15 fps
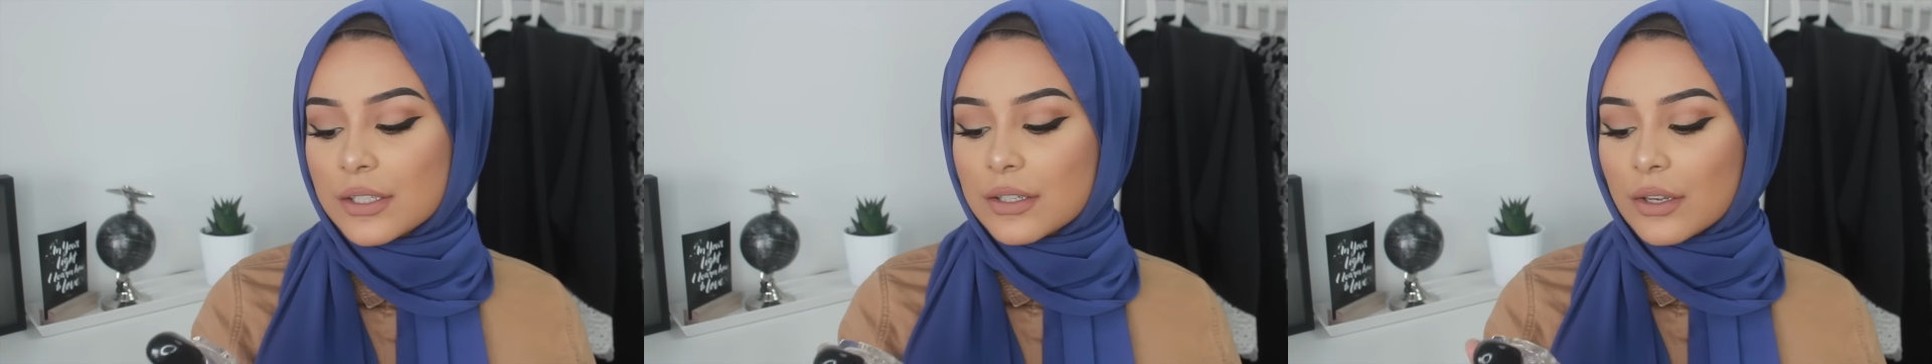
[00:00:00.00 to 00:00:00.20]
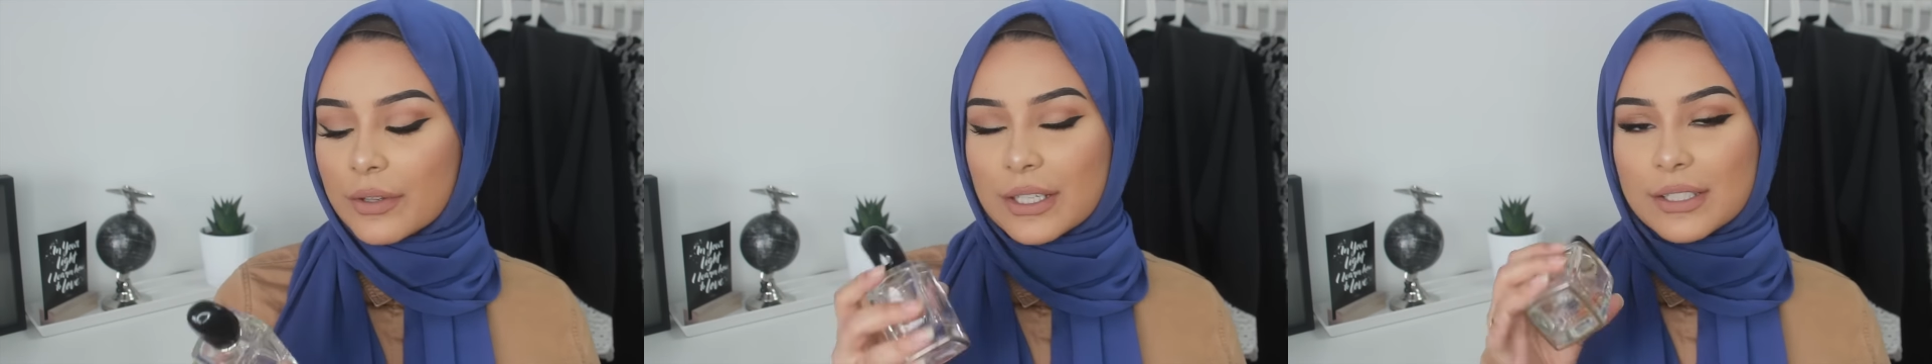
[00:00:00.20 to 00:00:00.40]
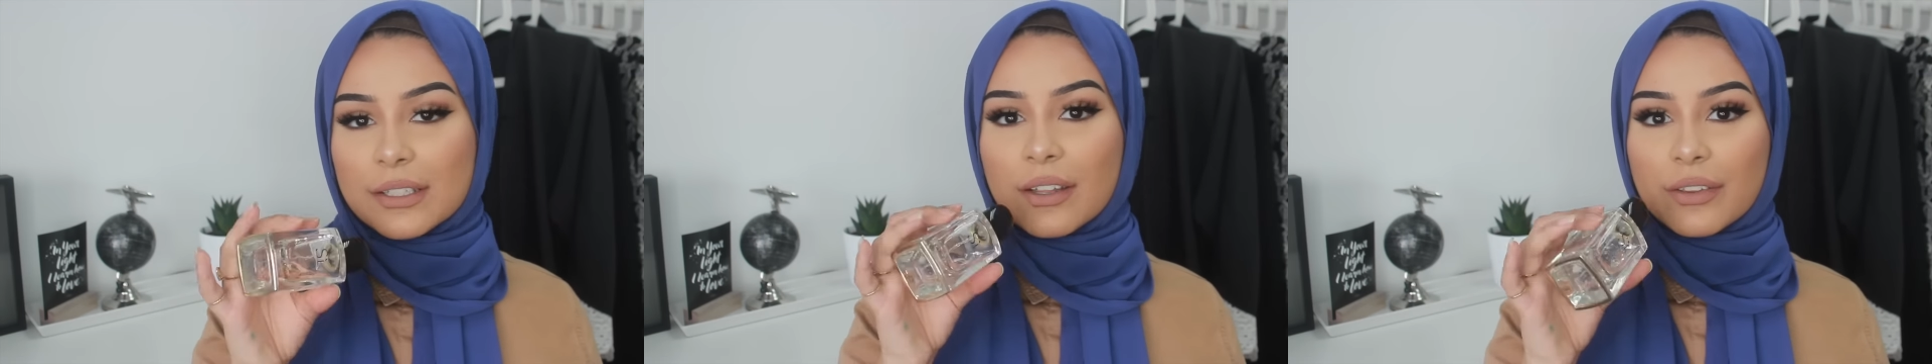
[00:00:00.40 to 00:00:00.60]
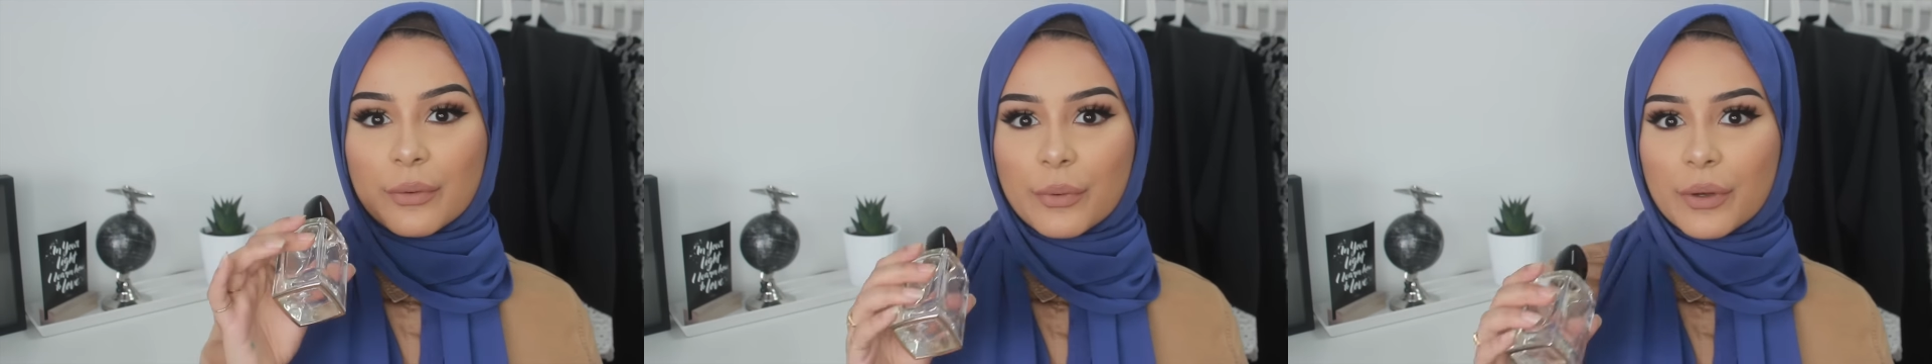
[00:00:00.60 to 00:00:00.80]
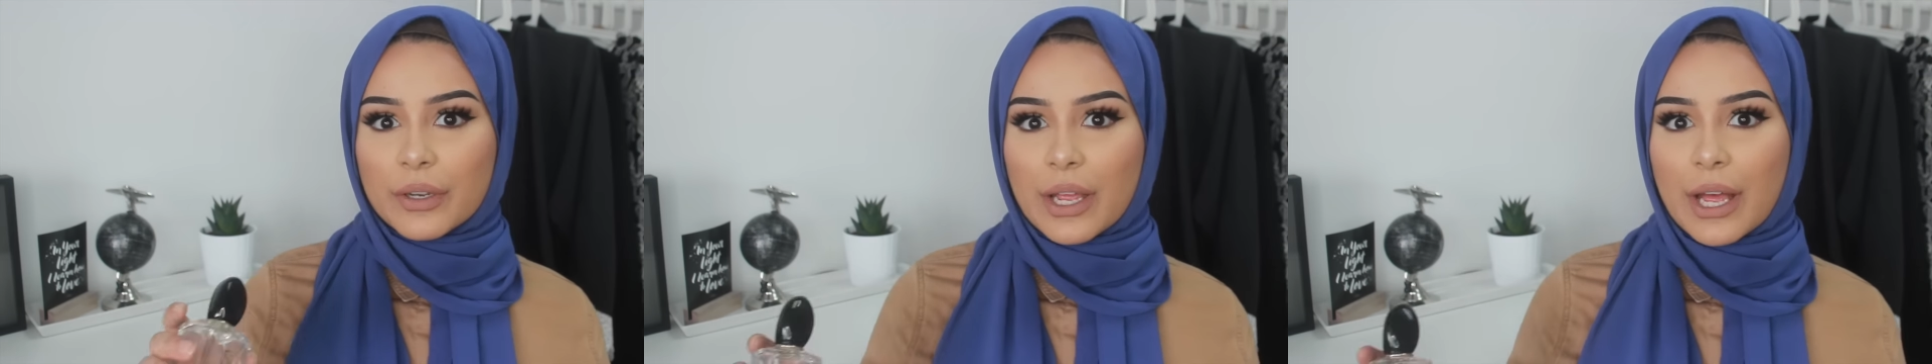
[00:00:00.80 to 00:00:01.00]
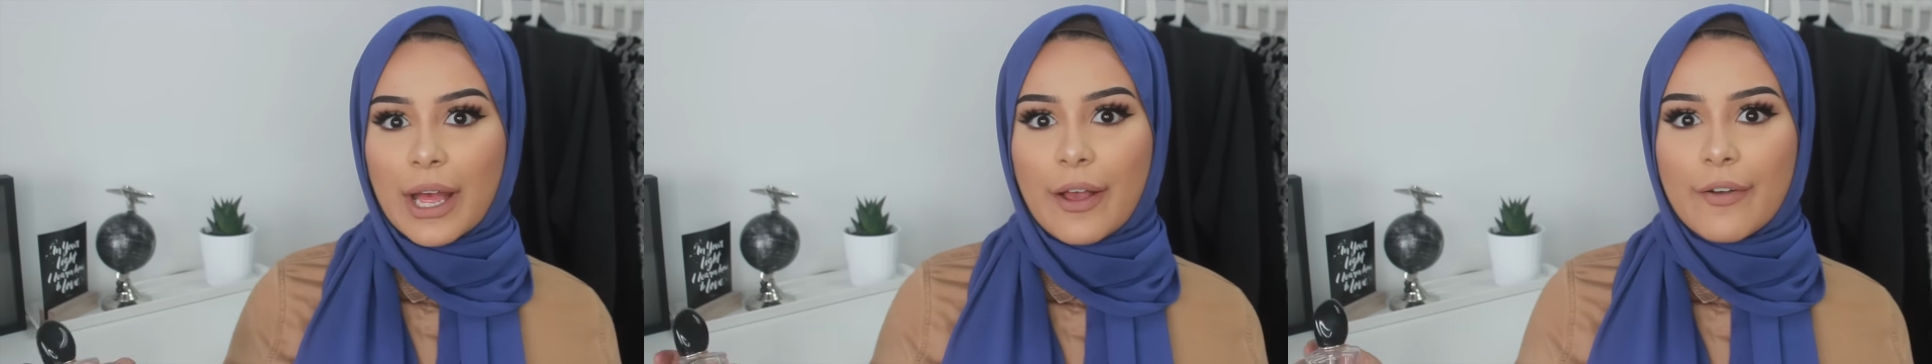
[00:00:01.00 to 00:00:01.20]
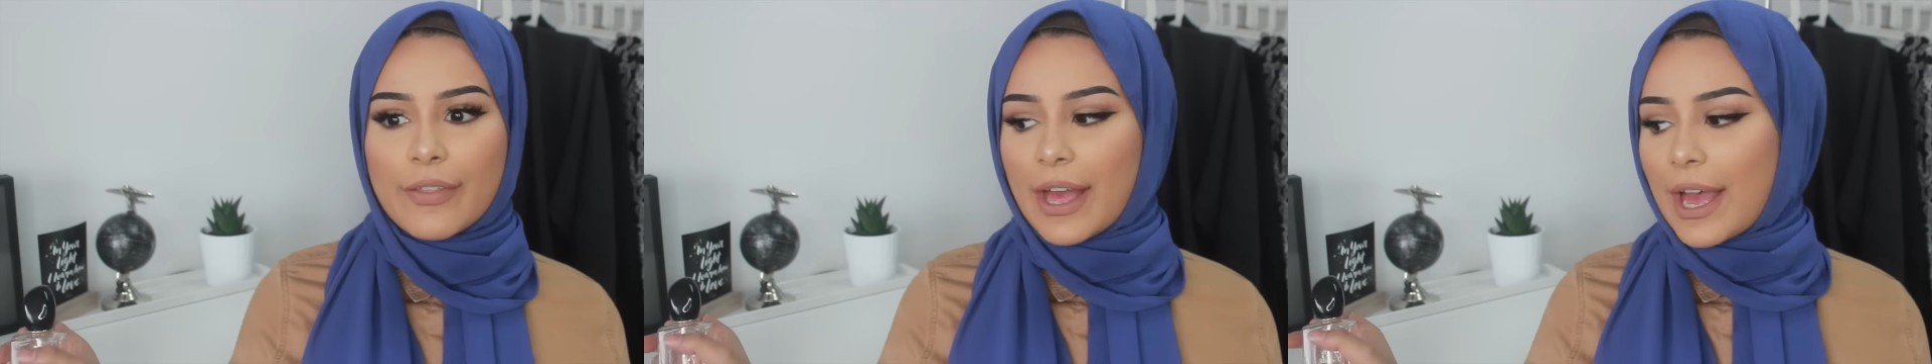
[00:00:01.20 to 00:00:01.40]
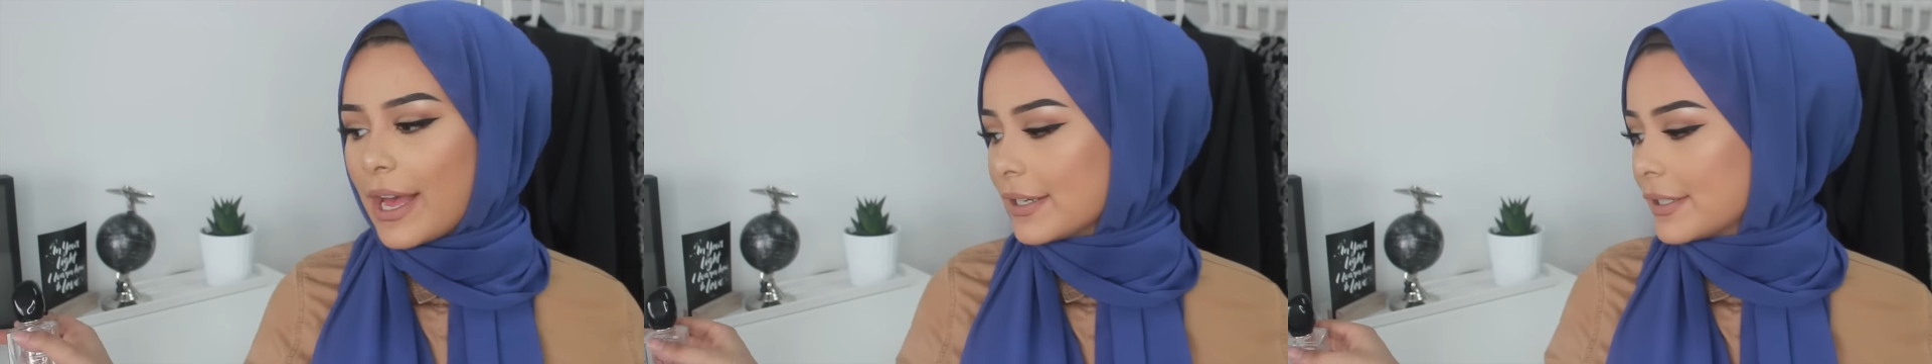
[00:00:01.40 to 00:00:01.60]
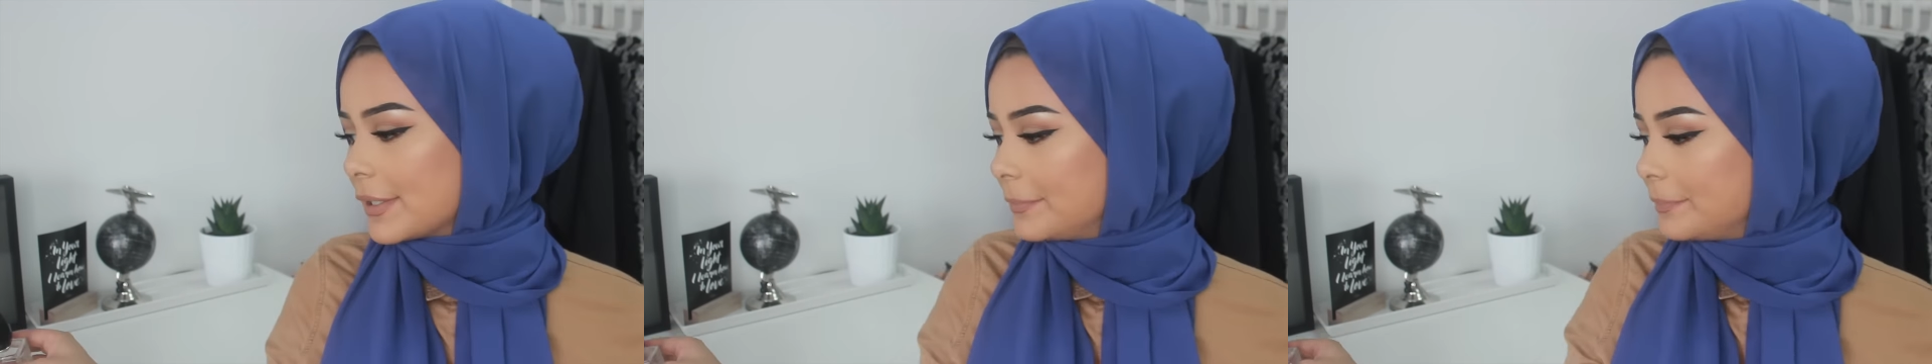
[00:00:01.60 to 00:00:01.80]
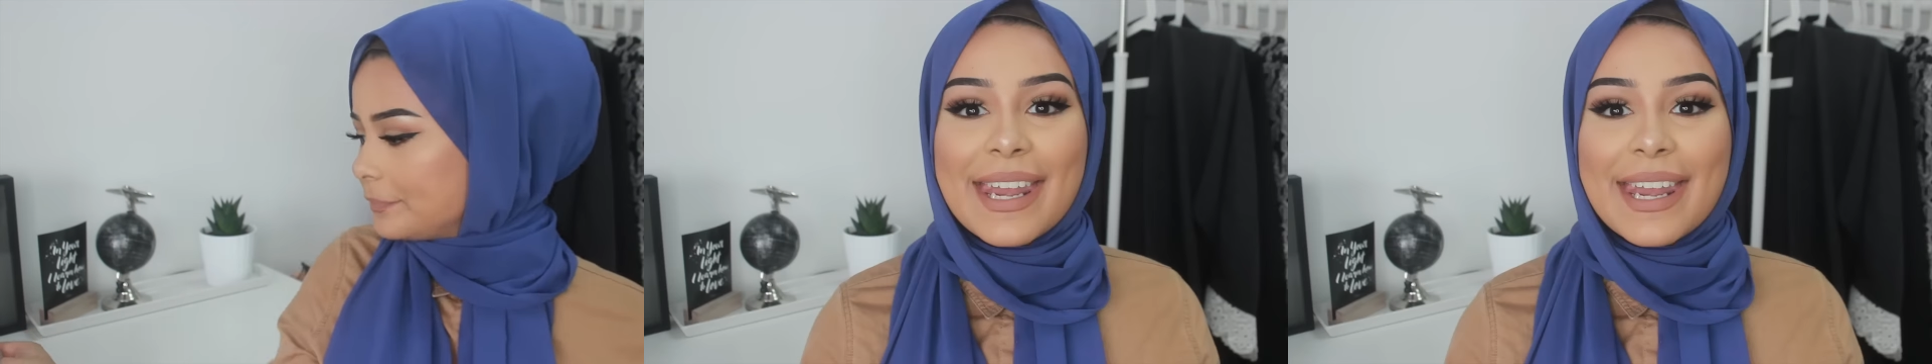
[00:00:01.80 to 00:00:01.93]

So that's another one of that.